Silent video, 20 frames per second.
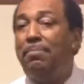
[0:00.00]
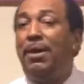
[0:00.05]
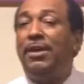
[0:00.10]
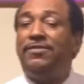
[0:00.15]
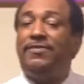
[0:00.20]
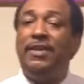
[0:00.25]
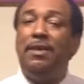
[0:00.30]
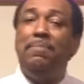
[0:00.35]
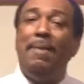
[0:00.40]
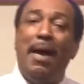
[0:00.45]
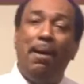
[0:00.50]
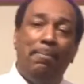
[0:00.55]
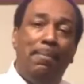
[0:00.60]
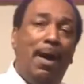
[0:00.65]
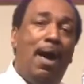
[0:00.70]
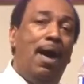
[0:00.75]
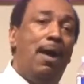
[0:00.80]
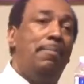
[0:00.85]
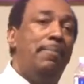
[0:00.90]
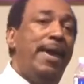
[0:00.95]
But see, my
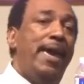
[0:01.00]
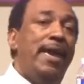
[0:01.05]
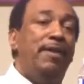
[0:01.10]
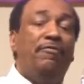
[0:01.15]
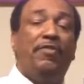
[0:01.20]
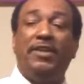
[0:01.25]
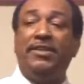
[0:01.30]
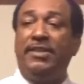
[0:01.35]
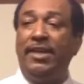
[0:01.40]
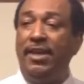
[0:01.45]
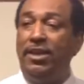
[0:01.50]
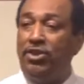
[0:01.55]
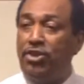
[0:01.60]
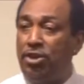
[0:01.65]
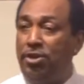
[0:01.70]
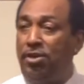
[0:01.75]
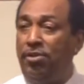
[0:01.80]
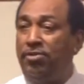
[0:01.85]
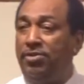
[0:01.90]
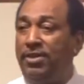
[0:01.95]
mom had 15
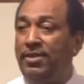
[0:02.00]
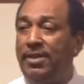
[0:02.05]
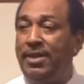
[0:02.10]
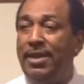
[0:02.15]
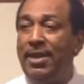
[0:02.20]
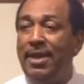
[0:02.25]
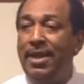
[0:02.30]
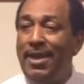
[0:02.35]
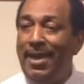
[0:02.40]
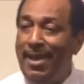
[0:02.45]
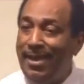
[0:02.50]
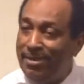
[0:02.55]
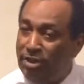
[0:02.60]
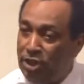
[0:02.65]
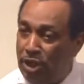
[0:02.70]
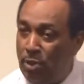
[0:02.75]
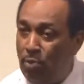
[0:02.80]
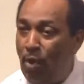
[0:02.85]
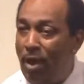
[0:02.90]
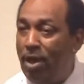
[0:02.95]
children, and
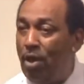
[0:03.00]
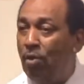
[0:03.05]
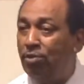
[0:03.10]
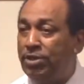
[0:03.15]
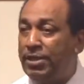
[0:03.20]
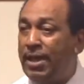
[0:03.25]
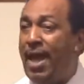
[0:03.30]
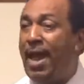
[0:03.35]
she wasn't going